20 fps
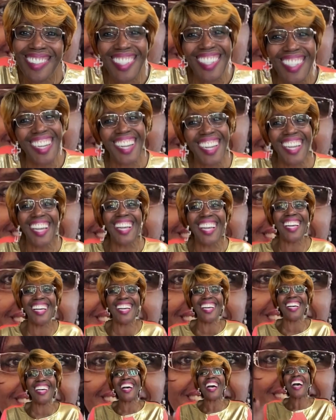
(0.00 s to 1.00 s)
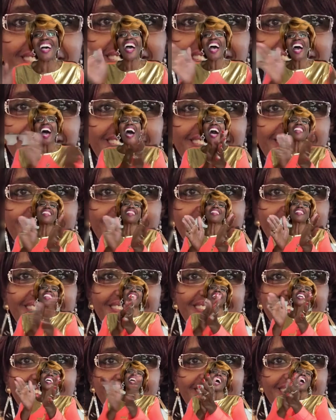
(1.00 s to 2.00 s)
I
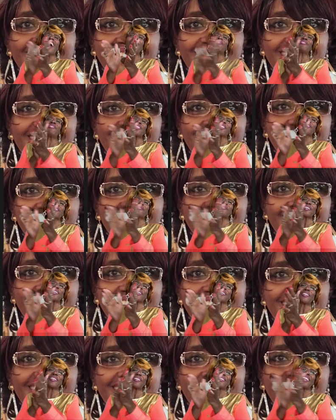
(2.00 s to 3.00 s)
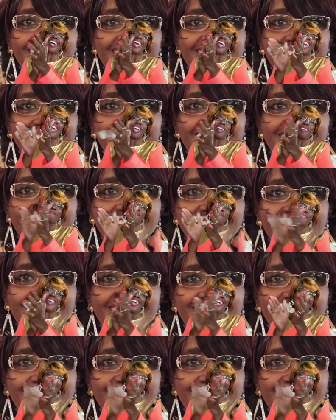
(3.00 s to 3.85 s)
thank God for the word. Amen.